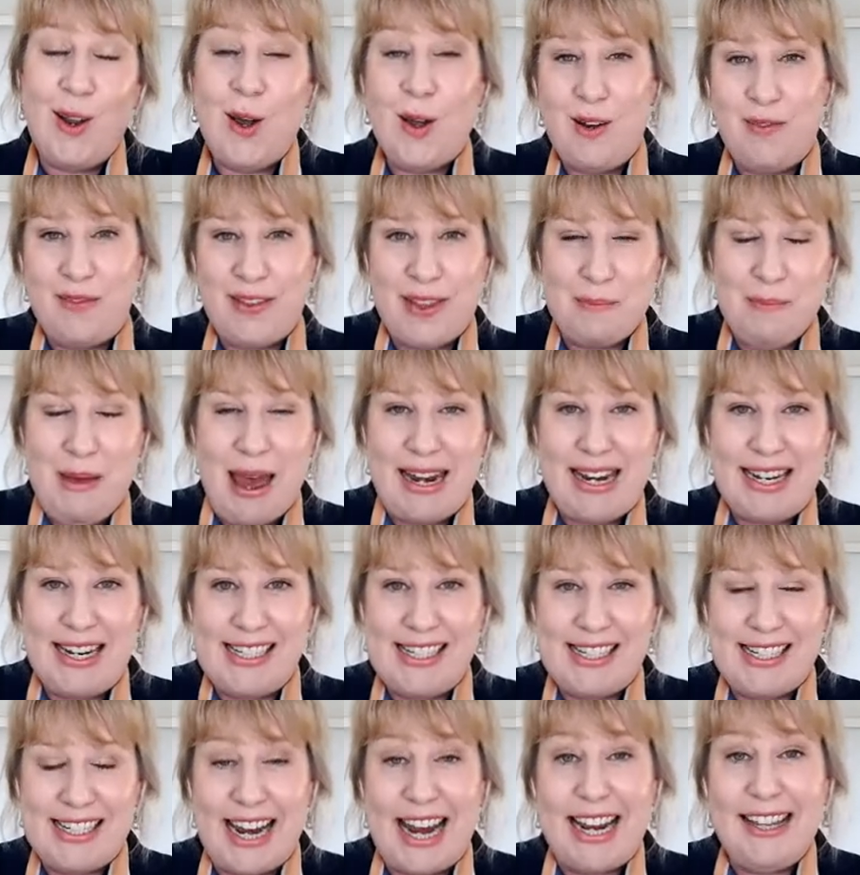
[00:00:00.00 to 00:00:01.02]
of the
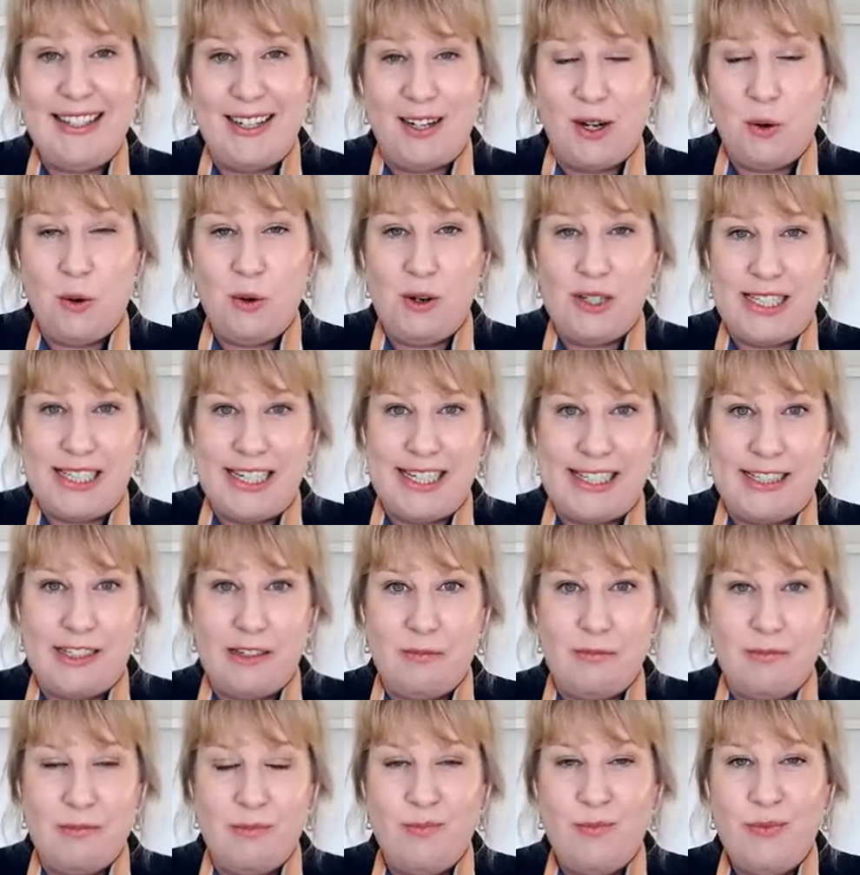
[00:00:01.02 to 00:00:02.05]
matters in the court
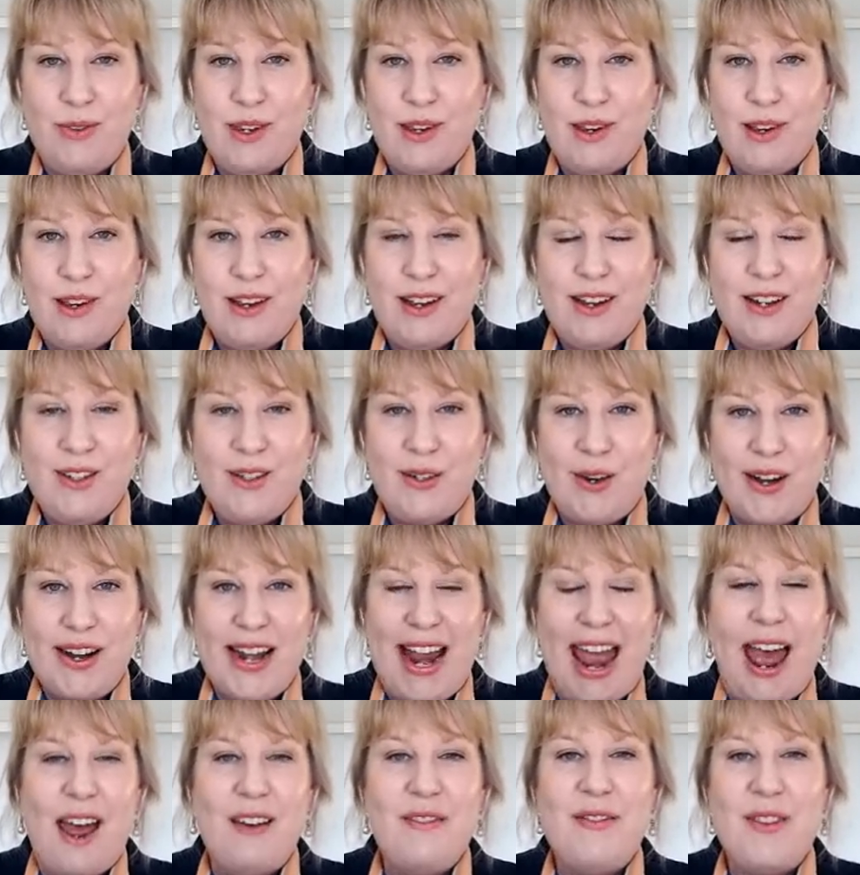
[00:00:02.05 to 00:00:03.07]
system don't
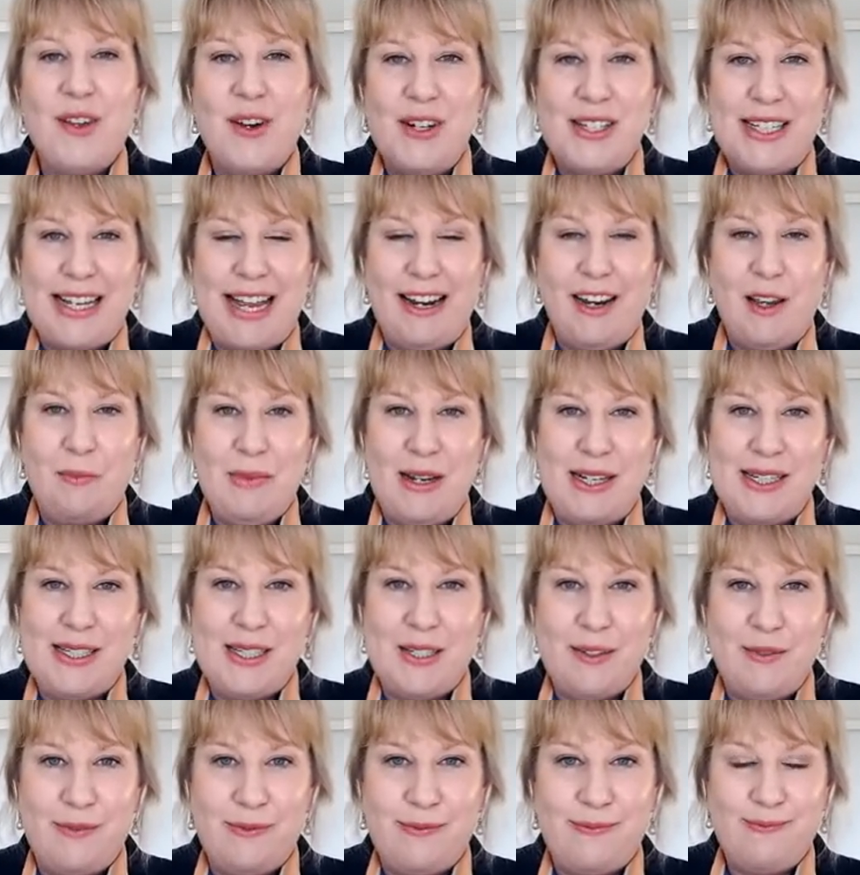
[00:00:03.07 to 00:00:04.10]
have those elements
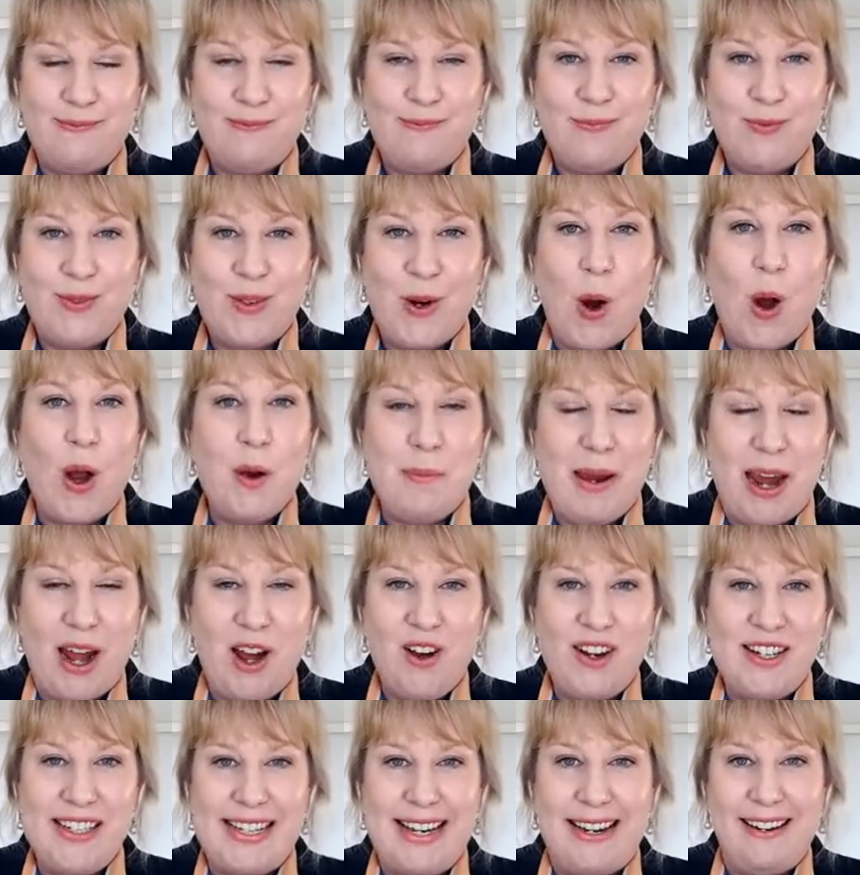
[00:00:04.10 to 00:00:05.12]
of
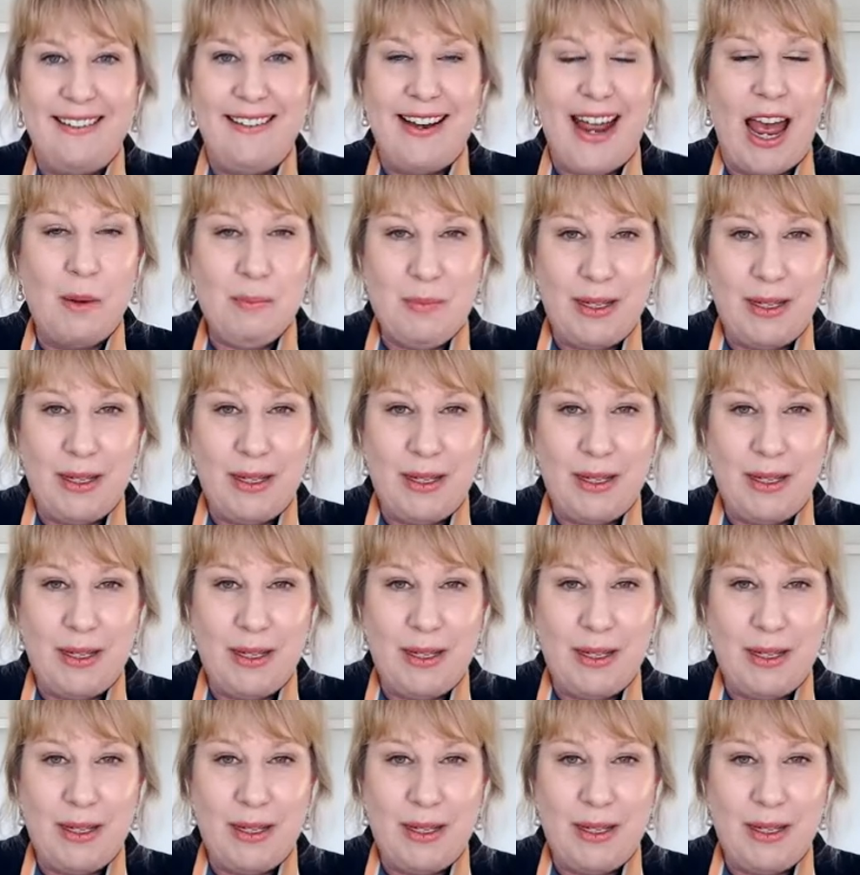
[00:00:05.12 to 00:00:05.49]
co-parenting,